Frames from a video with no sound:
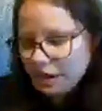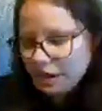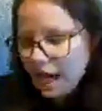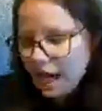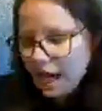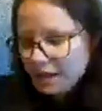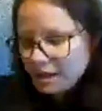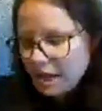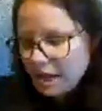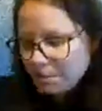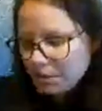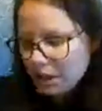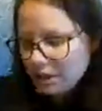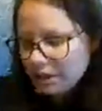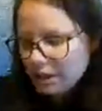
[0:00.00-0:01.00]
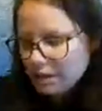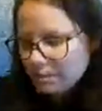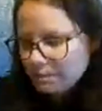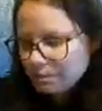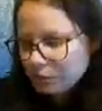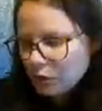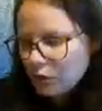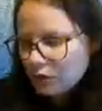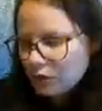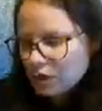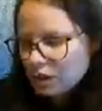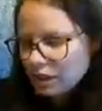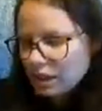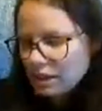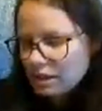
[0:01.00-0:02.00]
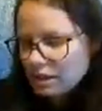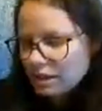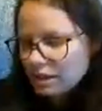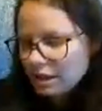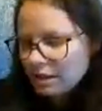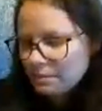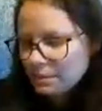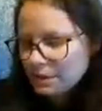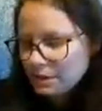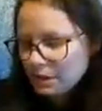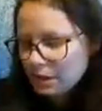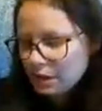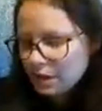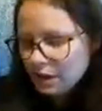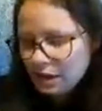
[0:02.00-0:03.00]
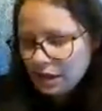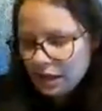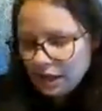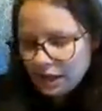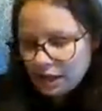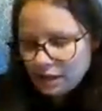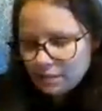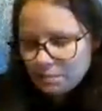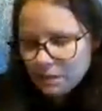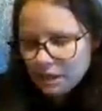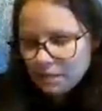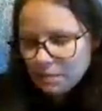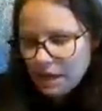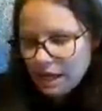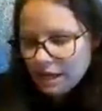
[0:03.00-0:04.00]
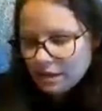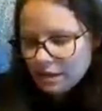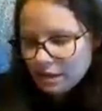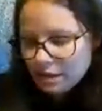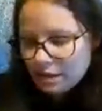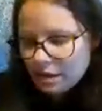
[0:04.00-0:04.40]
High atop London, overlooking the Thames and Big Ben,